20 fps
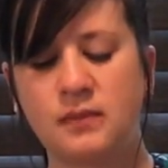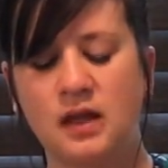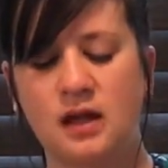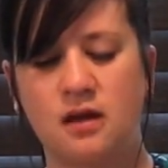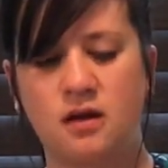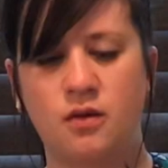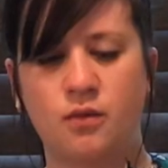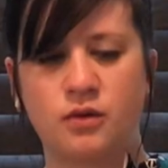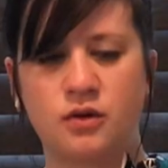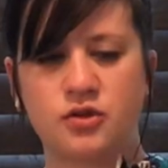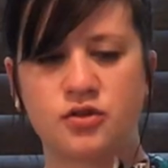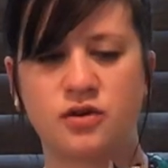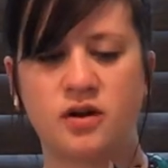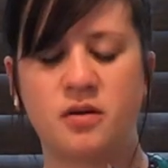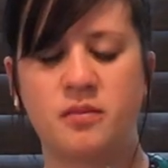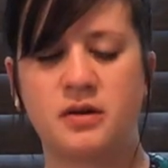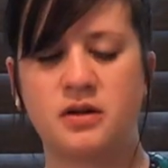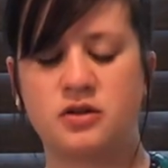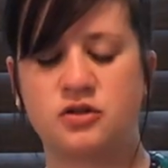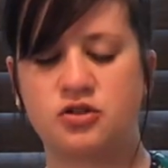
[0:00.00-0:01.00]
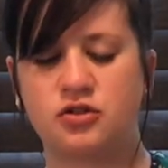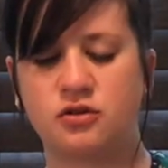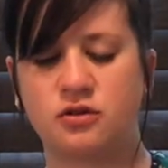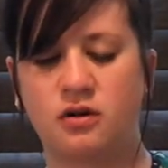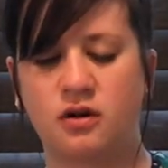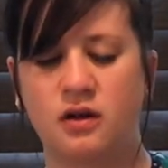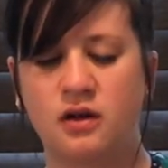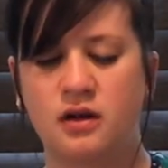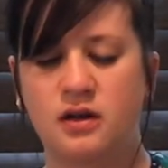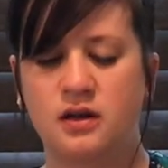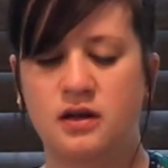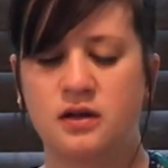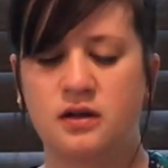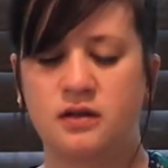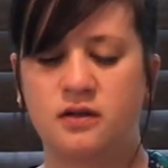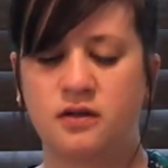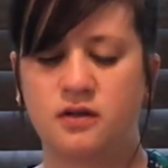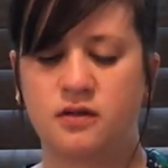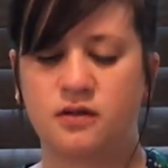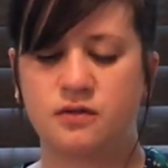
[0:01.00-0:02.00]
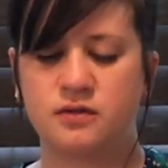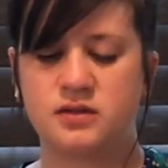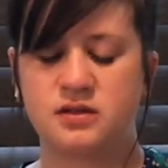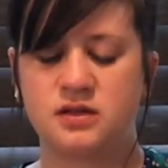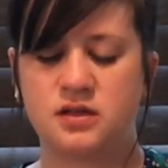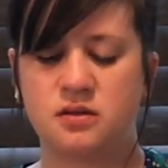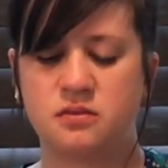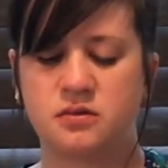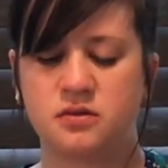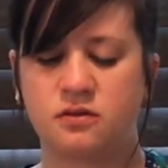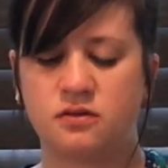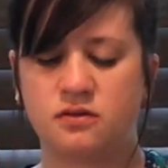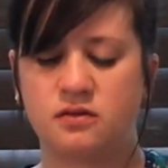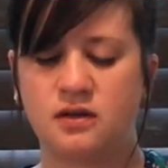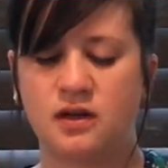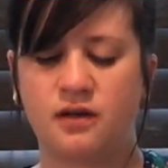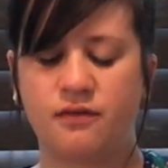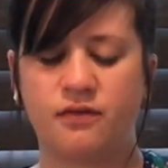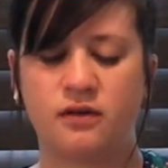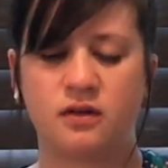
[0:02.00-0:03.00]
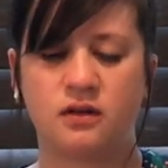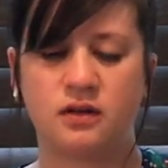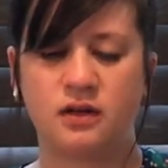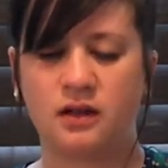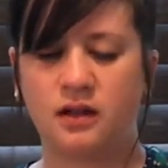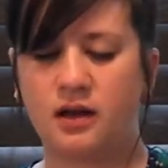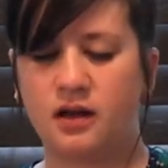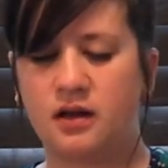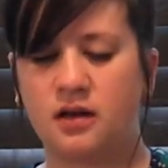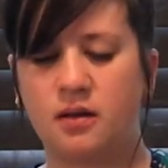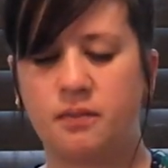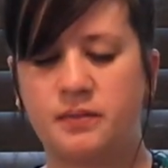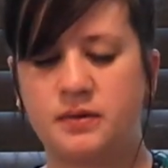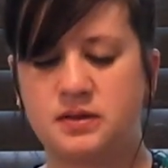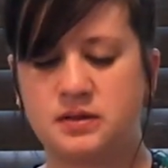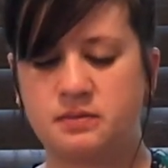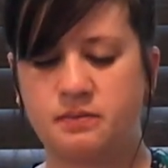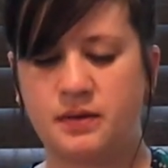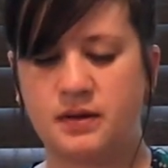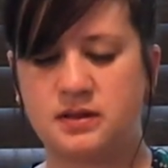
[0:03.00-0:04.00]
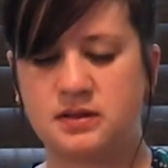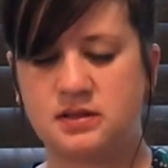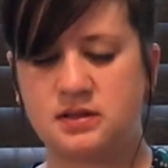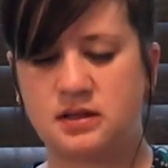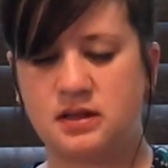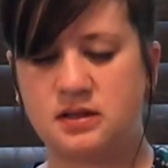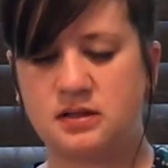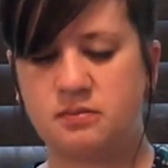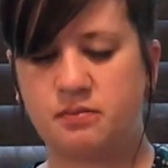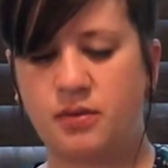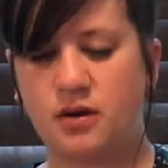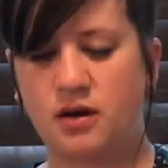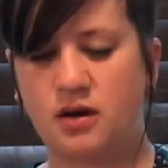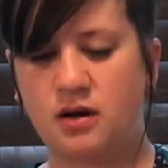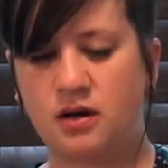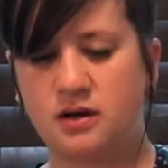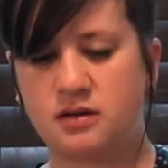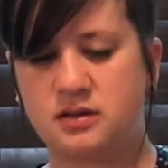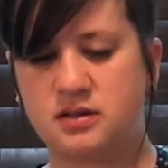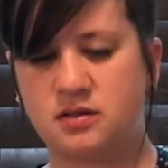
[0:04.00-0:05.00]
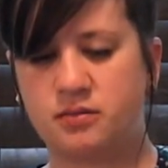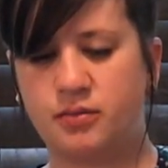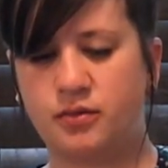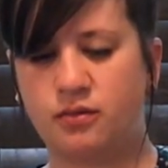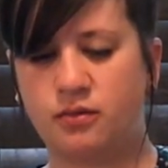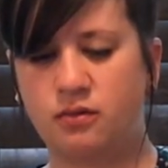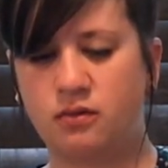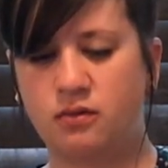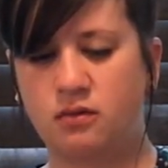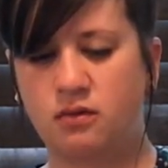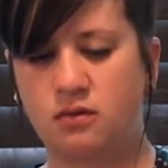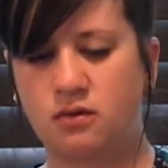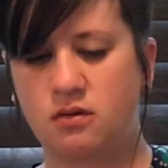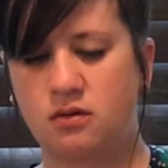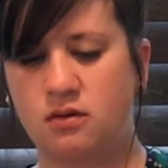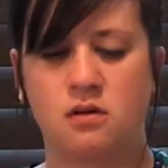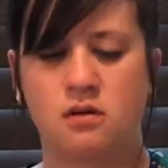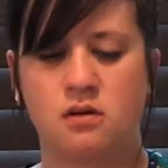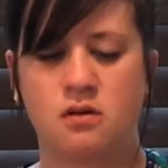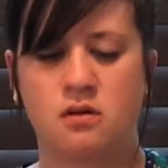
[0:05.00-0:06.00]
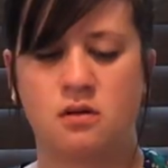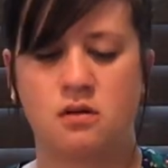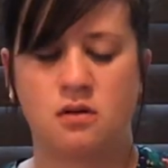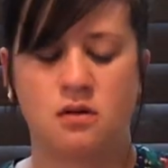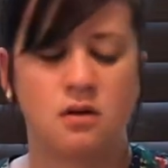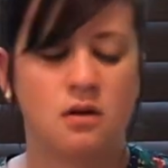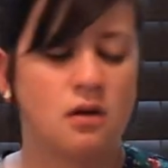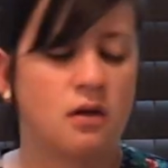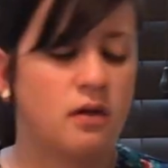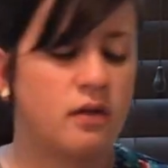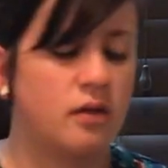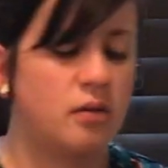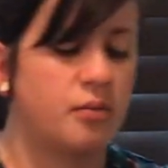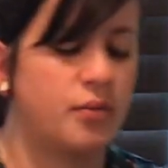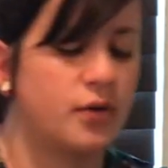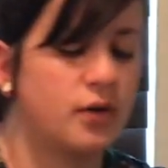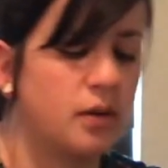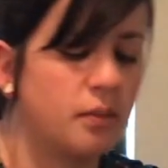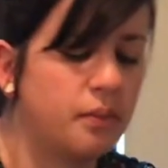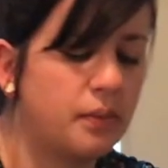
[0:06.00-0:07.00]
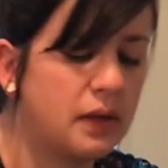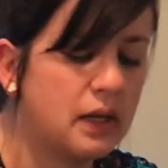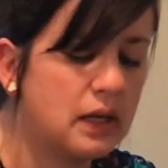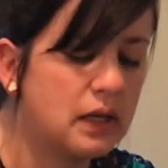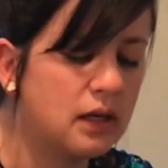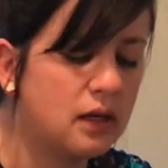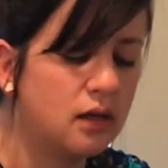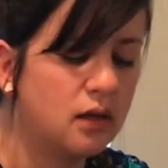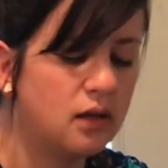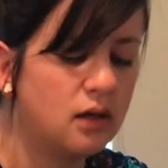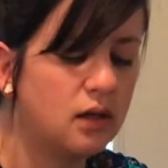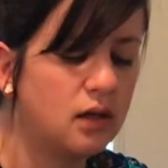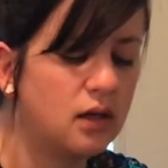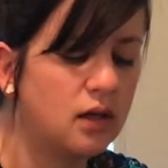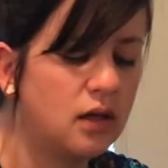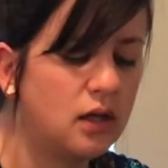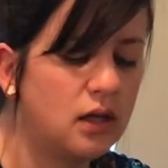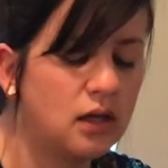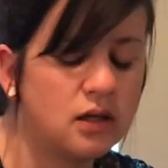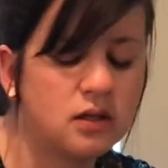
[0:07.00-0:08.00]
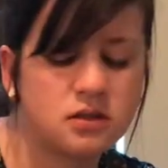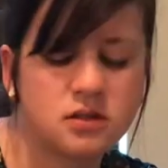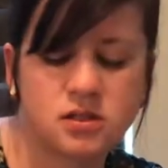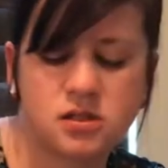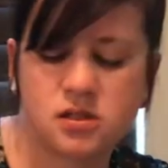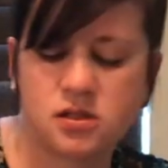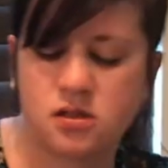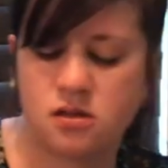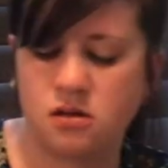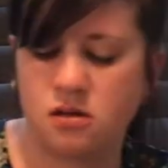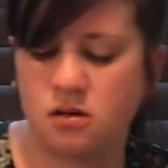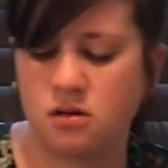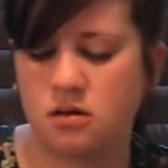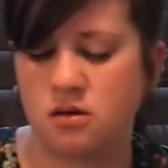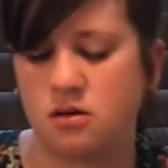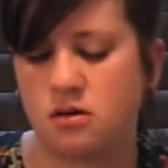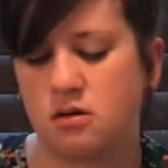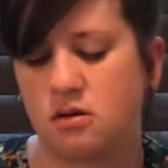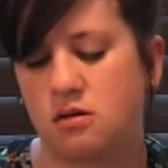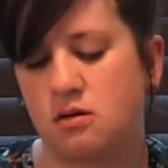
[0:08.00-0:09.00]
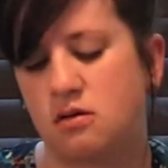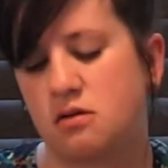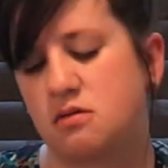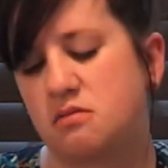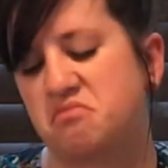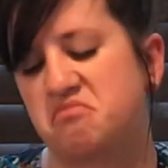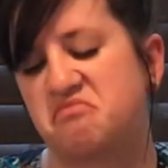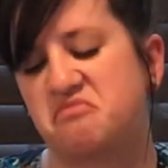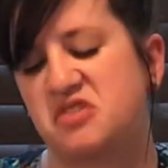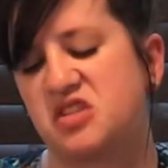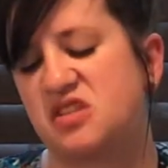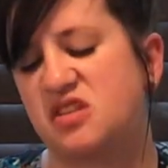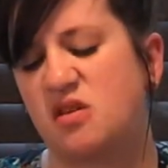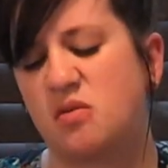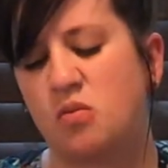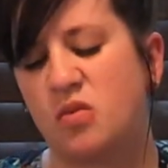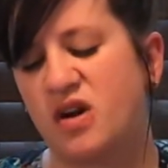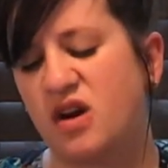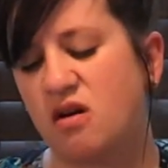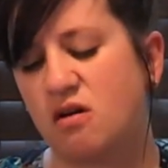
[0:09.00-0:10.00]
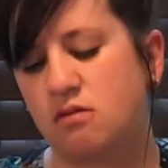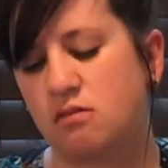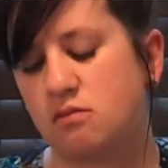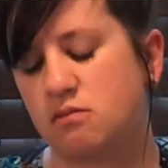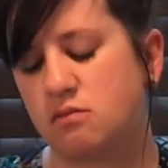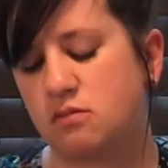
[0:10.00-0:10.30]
And you want to try to make sure that those seams are definitely lined up as best as possible. And then put a pin in it somewhere.